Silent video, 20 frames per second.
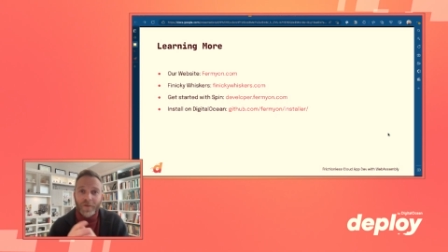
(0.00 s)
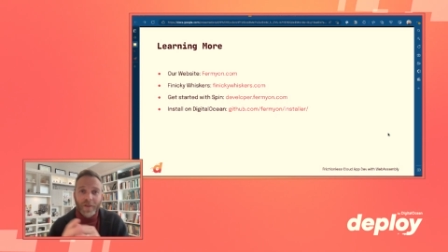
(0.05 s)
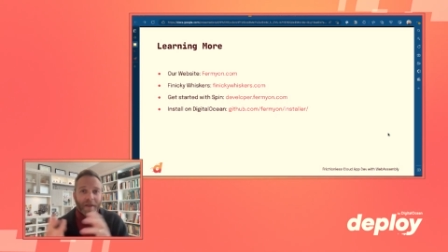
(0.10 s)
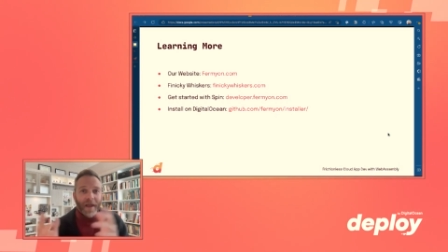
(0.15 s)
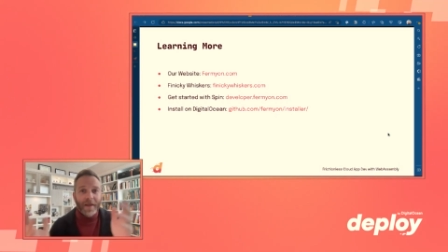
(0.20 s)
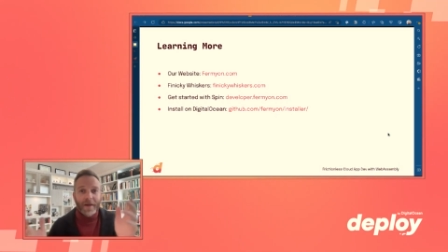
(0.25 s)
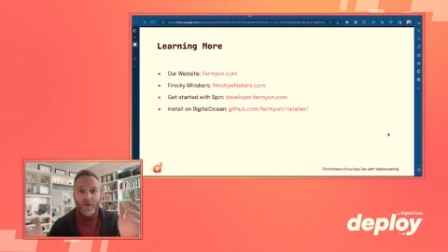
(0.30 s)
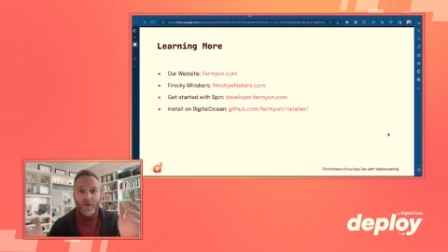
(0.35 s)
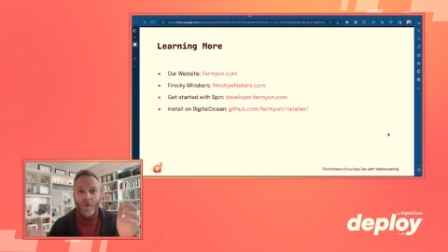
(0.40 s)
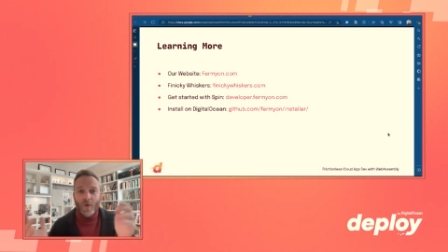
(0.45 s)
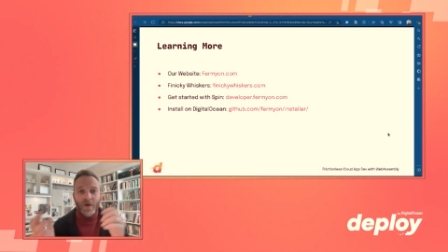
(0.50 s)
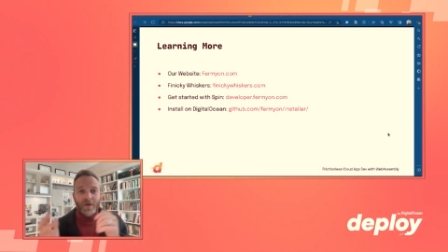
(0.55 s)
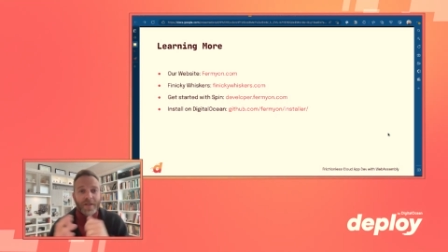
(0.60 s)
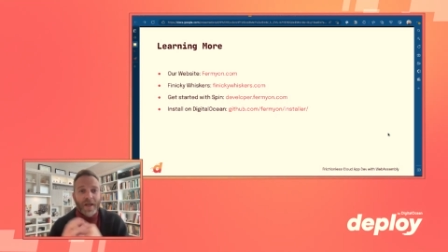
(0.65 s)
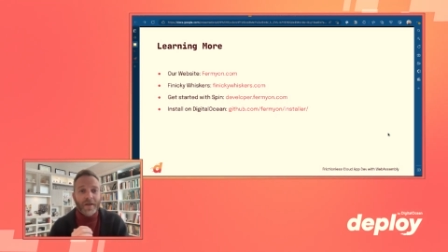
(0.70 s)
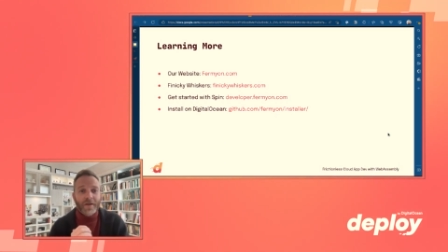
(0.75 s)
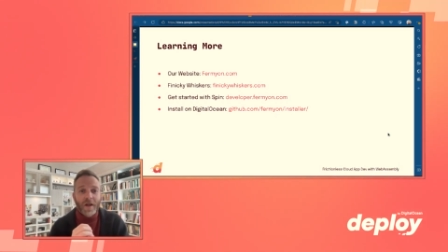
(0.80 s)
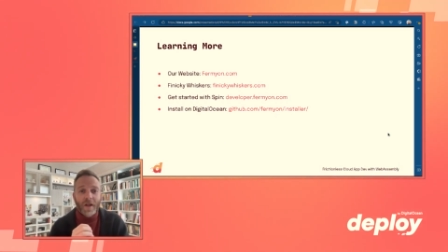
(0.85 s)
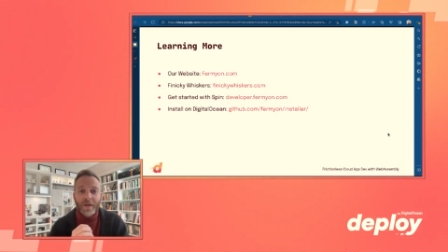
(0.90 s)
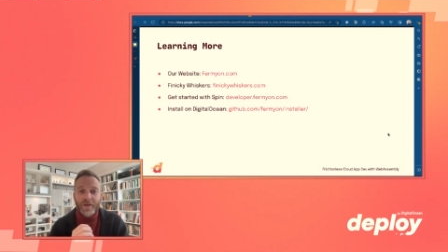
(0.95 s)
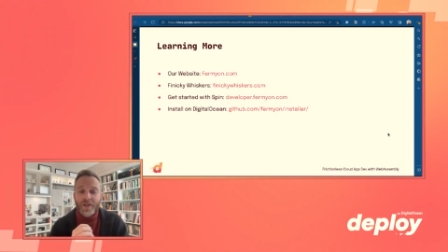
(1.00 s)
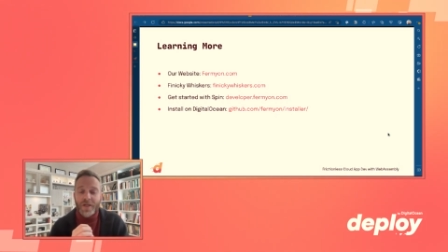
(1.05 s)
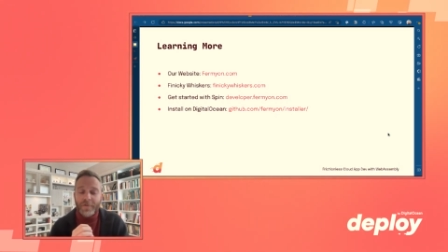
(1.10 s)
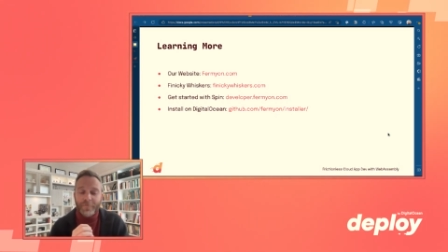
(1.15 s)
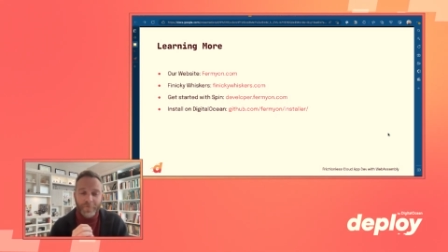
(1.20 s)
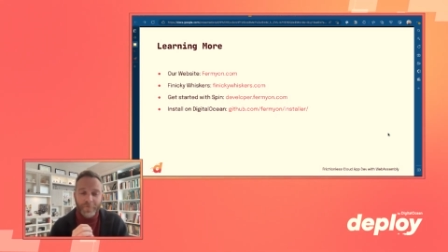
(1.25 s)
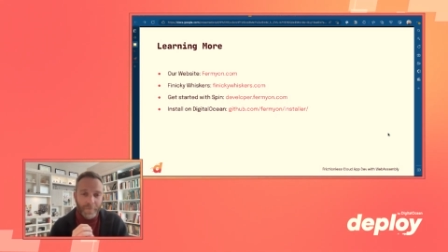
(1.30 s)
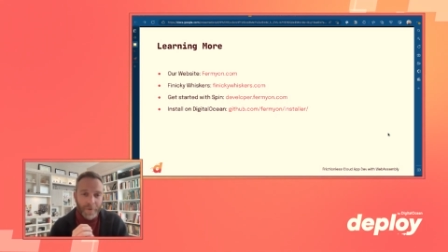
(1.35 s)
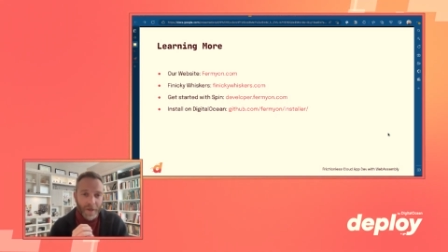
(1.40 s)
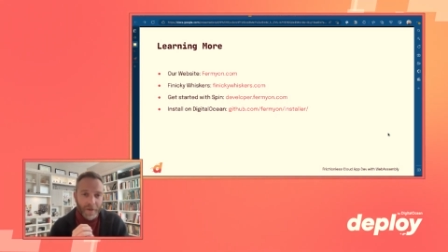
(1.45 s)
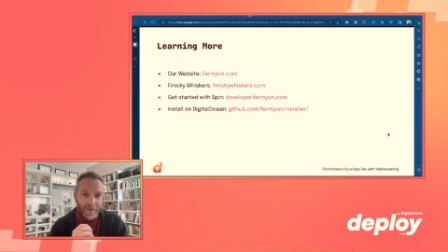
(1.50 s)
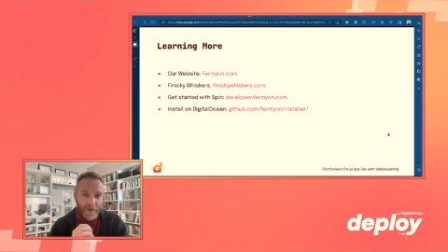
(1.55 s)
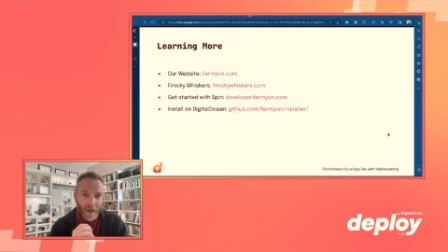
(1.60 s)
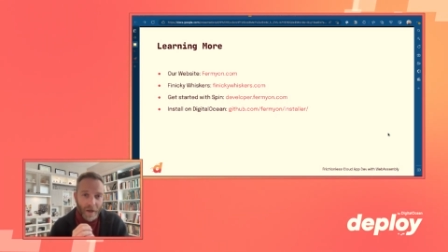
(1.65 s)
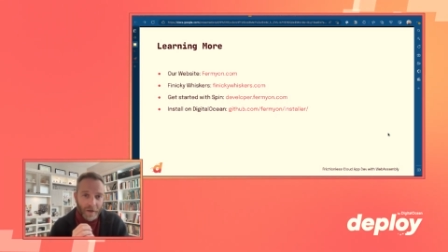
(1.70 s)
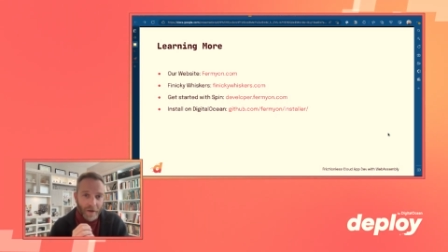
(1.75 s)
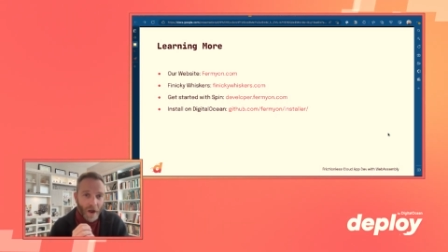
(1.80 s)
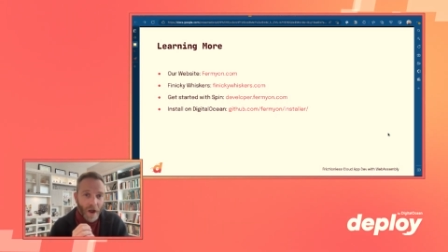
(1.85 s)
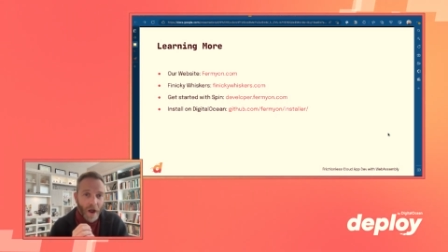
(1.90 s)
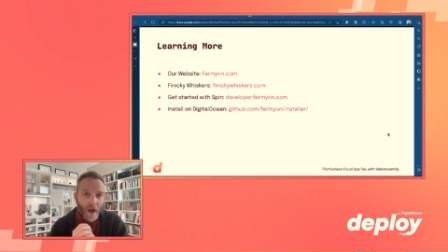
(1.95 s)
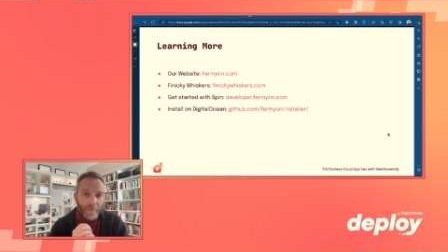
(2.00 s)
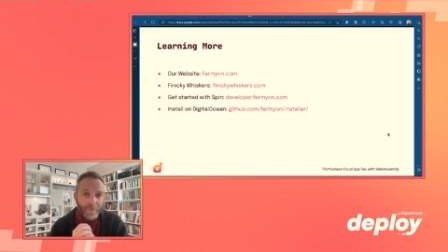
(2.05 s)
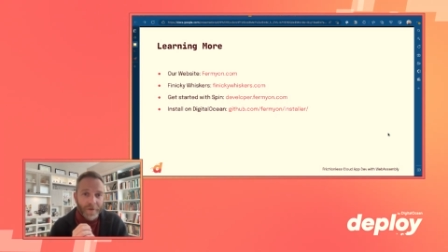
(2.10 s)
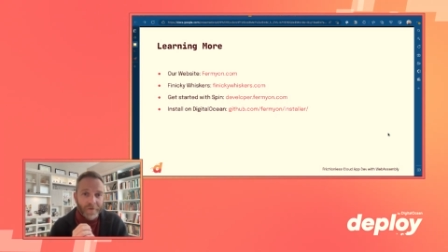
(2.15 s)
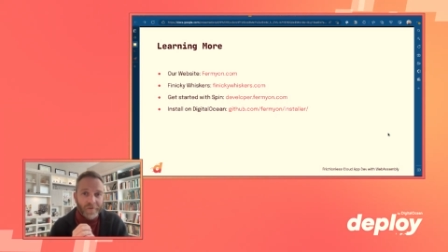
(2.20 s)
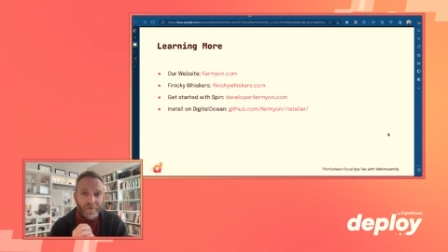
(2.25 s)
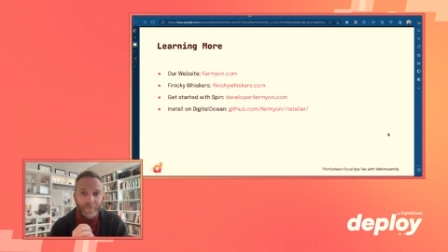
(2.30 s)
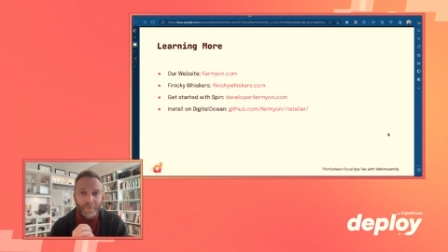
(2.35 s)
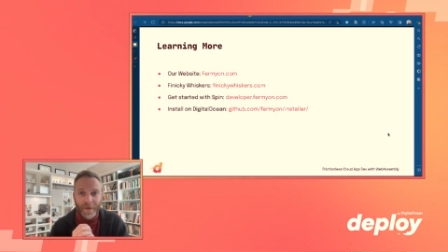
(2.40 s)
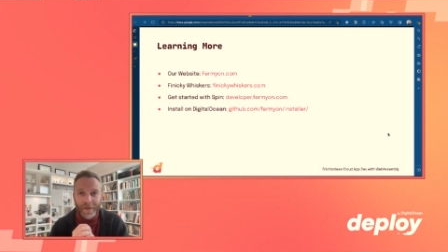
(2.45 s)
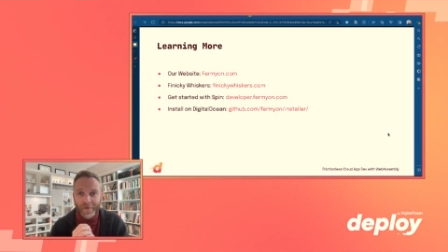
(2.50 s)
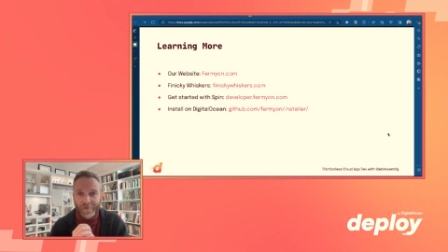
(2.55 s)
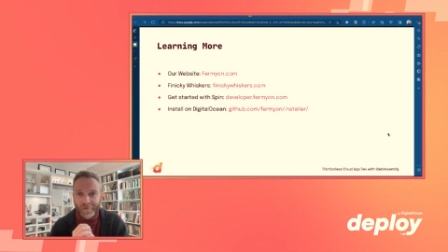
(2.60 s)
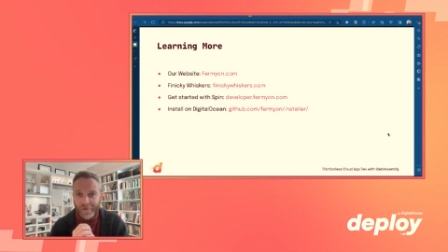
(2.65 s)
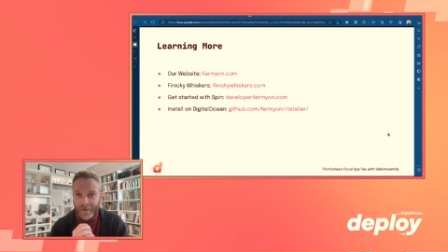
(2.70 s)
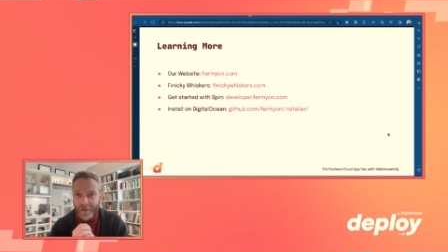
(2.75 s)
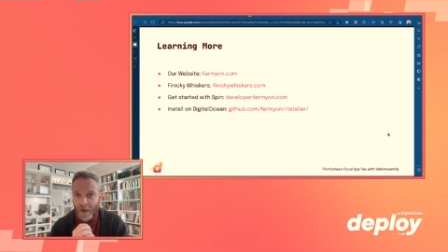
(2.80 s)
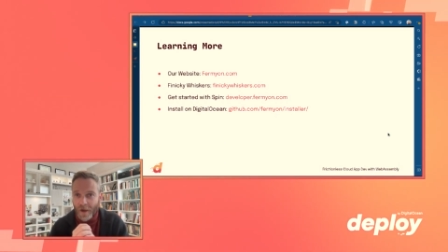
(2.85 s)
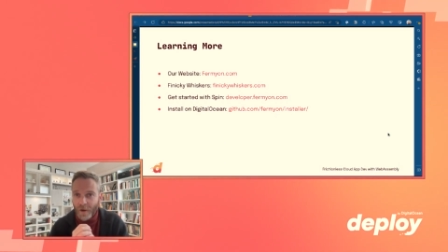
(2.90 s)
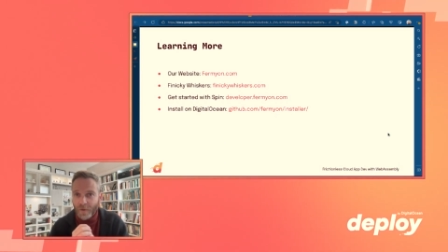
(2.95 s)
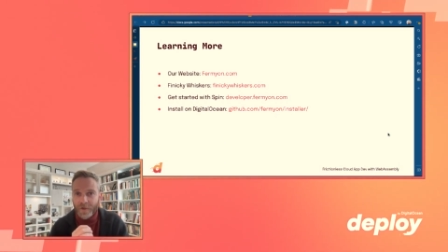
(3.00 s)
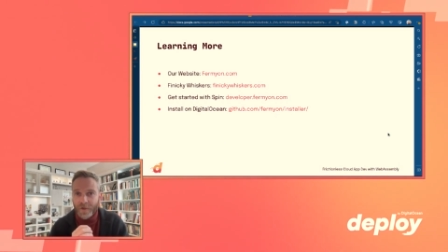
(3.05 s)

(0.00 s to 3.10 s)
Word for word: the kind of core technology, fermyon dot com is the place to go.